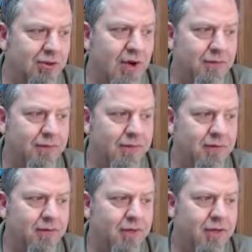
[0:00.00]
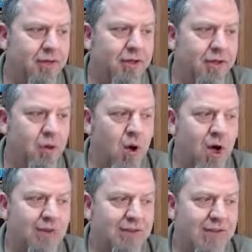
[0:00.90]
often, you know,
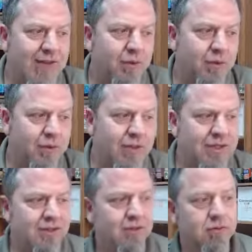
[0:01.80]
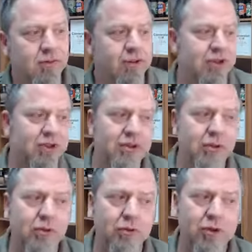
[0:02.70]
offset with these
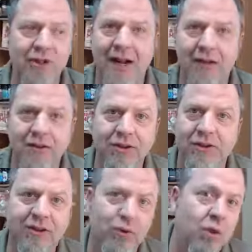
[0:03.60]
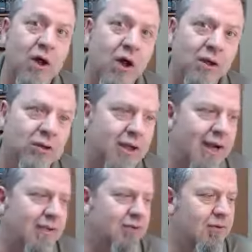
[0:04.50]
logistical challenges or
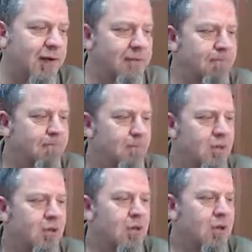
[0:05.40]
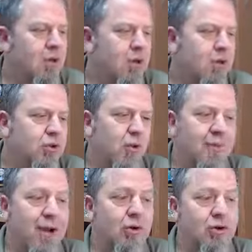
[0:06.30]
contrasts, right? So what
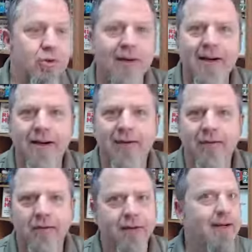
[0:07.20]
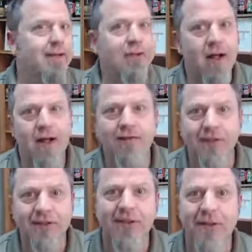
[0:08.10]
about green? Green is
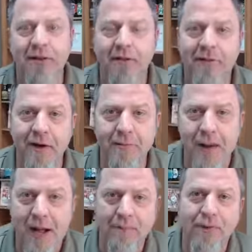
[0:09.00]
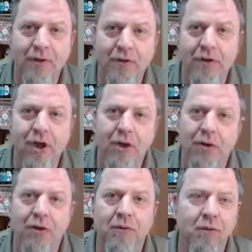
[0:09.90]
obviously another very popular
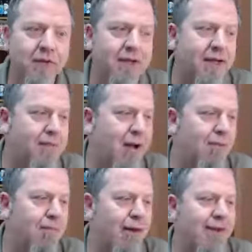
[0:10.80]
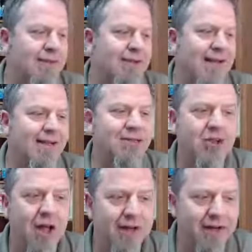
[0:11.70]
color. When we think about brands like
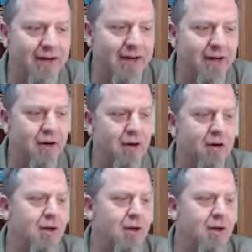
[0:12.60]
John Deere,